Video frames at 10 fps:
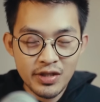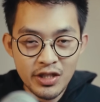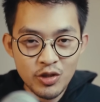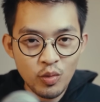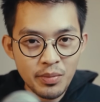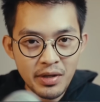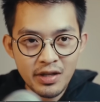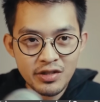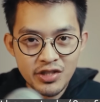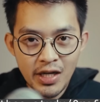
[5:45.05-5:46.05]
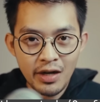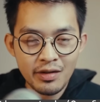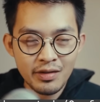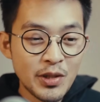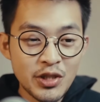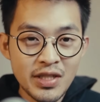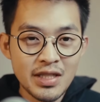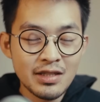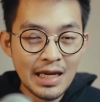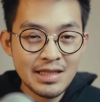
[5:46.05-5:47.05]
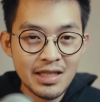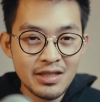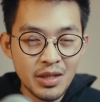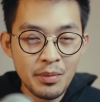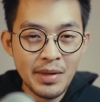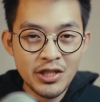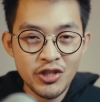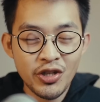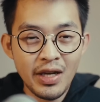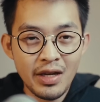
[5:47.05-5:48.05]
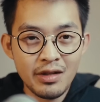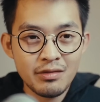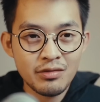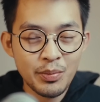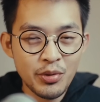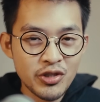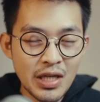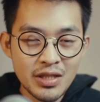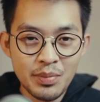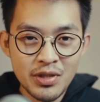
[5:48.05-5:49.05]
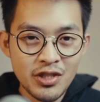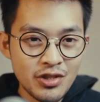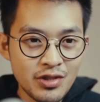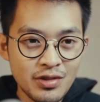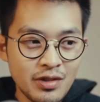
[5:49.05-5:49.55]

this would have been insane, especially since I did a double major in computer science and business.